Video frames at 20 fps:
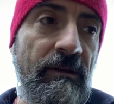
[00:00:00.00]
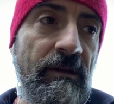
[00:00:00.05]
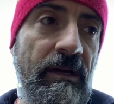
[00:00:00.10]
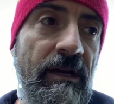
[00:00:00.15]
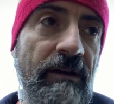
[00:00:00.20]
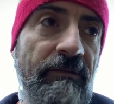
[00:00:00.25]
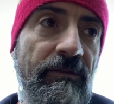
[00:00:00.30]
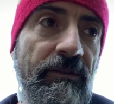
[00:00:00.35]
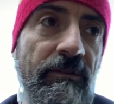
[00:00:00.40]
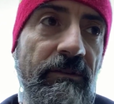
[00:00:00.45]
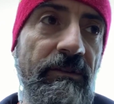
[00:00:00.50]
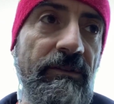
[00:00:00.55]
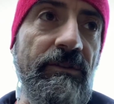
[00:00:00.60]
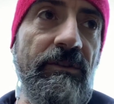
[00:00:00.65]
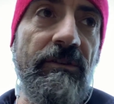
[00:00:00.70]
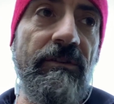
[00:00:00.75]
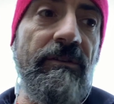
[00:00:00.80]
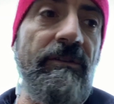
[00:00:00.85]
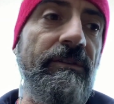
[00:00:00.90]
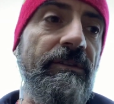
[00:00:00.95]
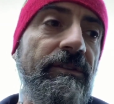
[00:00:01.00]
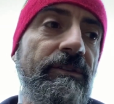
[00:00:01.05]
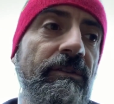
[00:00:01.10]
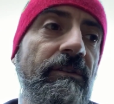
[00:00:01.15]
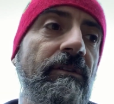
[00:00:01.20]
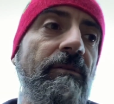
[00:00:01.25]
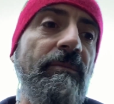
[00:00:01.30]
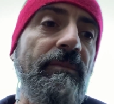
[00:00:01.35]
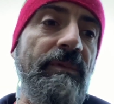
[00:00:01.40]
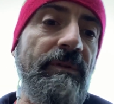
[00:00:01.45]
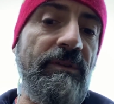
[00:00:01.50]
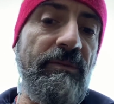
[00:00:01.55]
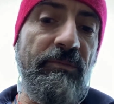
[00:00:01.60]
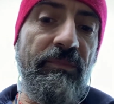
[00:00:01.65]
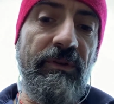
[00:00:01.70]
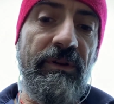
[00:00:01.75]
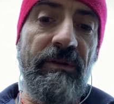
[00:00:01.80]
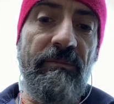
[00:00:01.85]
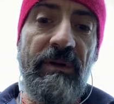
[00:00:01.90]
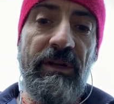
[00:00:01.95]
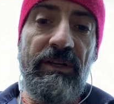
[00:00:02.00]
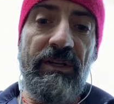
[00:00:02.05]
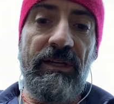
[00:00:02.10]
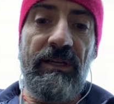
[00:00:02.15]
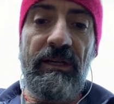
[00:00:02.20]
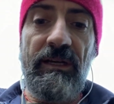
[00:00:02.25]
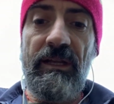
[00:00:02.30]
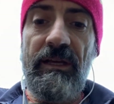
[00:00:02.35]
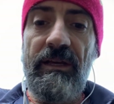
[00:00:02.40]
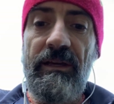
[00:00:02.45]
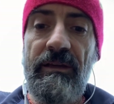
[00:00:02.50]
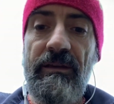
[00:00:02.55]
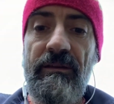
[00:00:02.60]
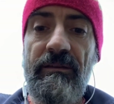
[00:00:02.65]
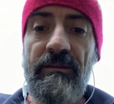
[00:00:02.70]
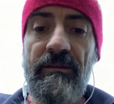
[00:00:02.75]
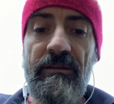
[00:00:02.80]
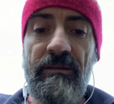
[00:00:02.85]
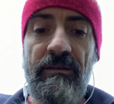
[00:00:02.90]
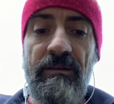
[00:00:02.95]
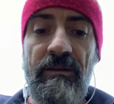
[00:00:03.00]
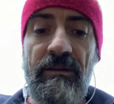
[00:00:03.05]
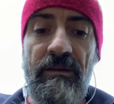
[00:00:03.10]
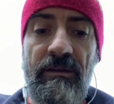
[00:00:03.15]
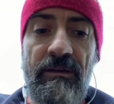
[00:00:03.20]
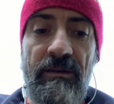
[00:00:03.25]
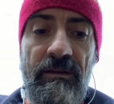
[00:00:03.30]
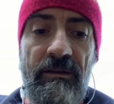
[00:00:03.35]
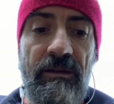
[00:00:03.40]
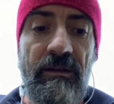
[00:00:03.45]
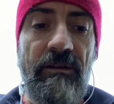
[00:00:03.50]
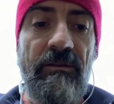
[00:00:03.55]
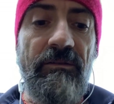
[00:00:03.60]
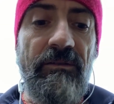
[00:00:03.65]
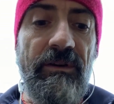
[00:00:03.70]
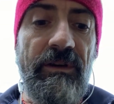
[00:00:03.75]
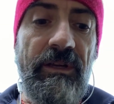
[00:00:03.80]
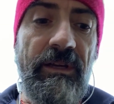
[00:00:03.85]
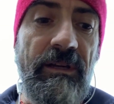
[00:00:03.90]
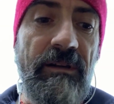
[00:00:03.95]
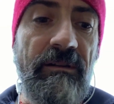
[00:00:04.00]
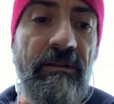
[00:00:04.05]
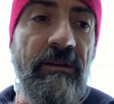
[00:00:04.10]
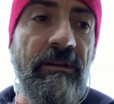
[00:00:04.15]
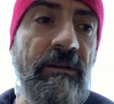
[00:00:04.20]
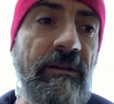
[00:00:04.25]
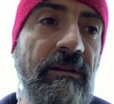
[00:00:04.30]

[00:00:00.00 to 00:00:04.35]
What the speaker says: After the dirt at the top, it's pretty much clay going down.